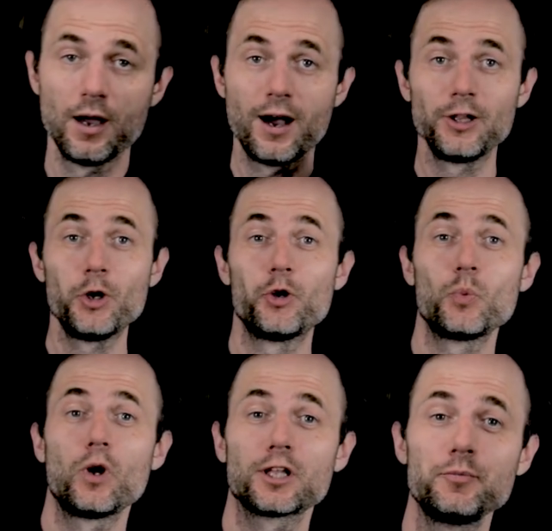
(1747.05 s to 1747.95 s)
Hello
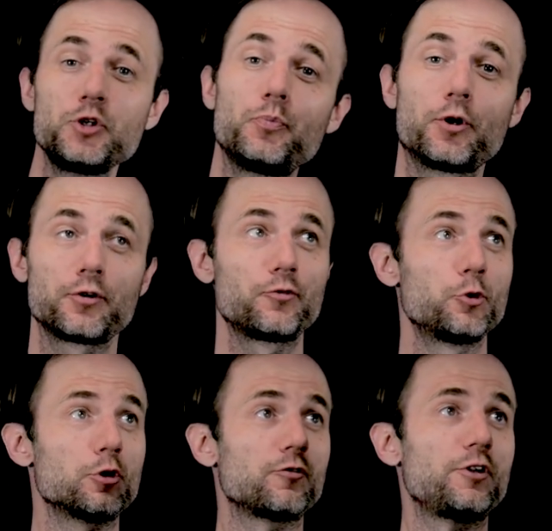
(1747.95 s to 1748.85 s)
and welcome to part
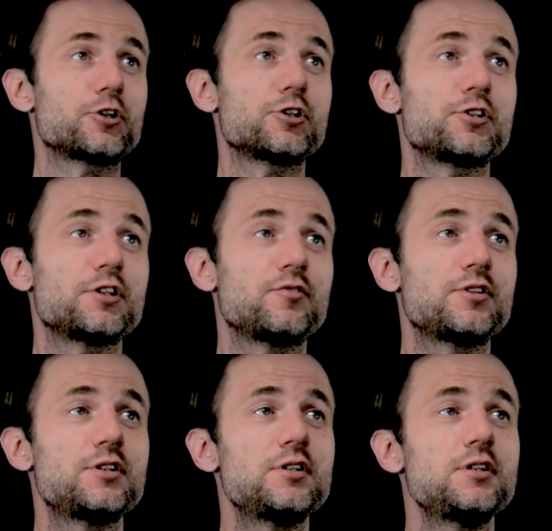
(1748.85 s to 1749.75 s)
4 of lecture
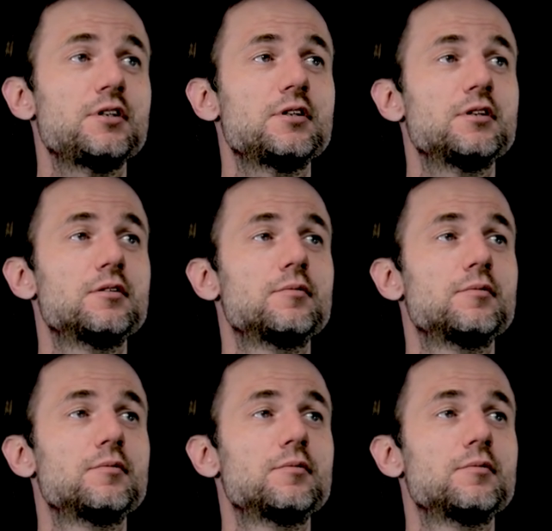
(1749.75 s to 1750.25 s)
17.